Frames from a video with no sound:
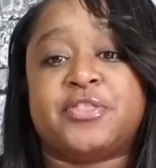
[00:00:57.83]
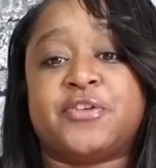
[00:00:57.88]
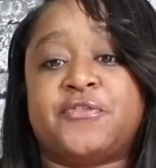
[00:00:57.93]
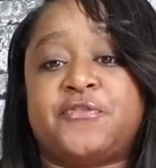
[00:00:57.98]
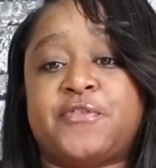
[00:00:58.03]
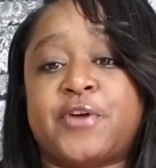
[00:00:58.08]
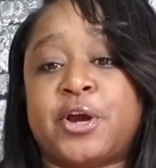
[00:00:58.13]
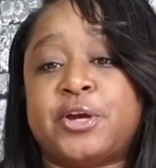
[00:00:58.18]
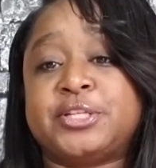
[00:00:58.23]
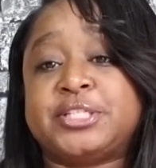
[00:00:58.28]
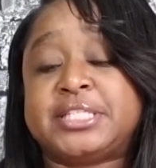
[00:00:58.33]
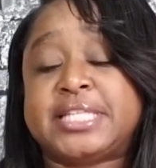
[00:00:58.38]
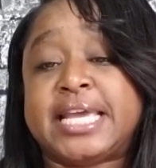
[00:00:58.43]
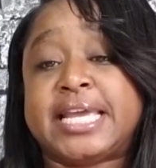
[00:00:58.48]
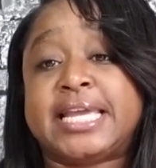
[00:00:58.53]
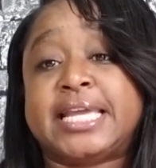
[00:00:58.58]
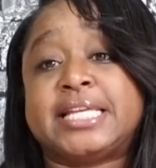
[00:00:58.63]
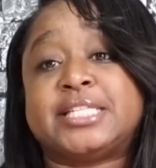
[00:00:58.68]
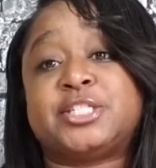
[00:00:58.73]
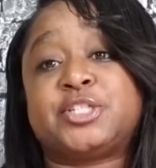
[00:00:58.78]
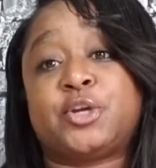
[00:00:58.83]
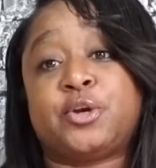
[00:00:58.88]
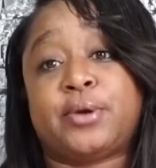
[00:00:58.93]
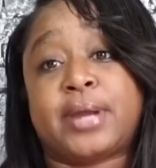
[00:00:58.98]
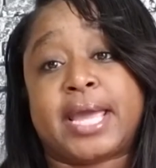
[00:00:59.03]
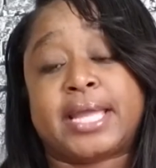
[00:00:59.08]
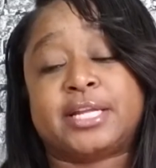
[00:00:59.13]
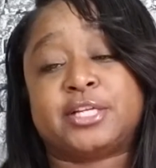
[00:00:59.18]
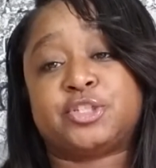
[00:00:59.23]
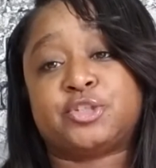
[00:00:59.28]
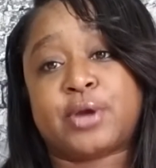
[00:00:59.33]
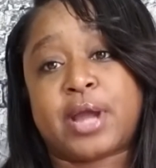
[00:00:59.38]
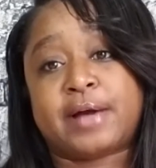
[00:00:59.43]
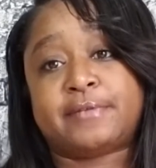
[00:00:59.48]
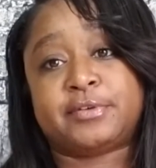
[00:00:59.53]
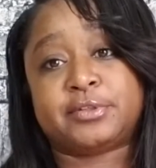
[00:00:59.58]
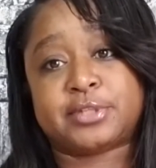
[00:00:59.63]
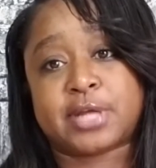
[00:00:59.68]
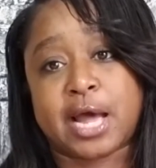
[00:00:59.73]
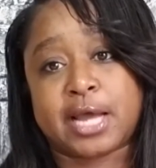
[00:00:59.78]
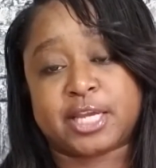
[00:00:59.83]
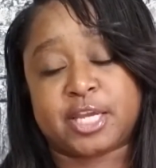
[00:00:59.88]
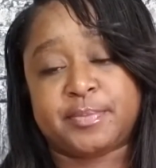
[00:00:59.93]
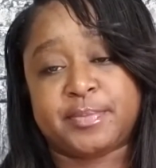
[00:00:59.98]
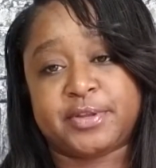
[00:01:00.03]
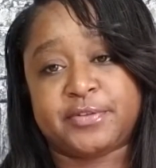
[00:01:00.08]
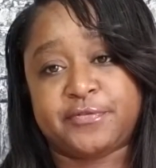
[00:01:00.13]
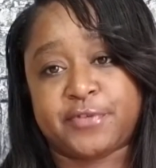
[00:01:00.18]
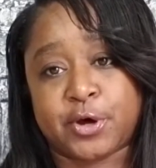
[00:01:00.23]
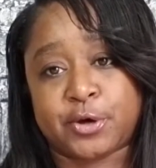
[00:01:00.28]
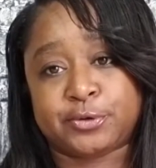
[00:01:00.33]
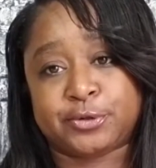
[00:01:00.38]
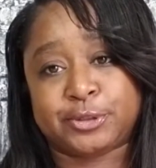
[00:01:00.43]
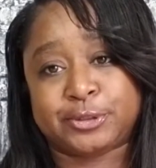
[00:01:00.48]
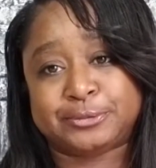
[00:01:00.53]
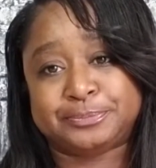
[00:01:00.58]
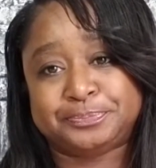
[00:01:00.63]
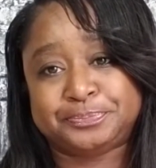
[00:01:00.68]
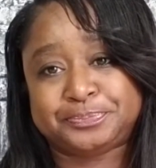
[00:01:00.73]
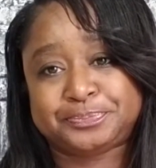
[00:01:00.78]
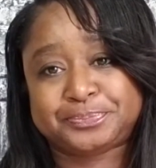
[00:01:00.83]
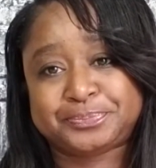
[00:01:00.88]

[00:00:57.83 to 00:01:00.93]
The first thing is create a travel document folder.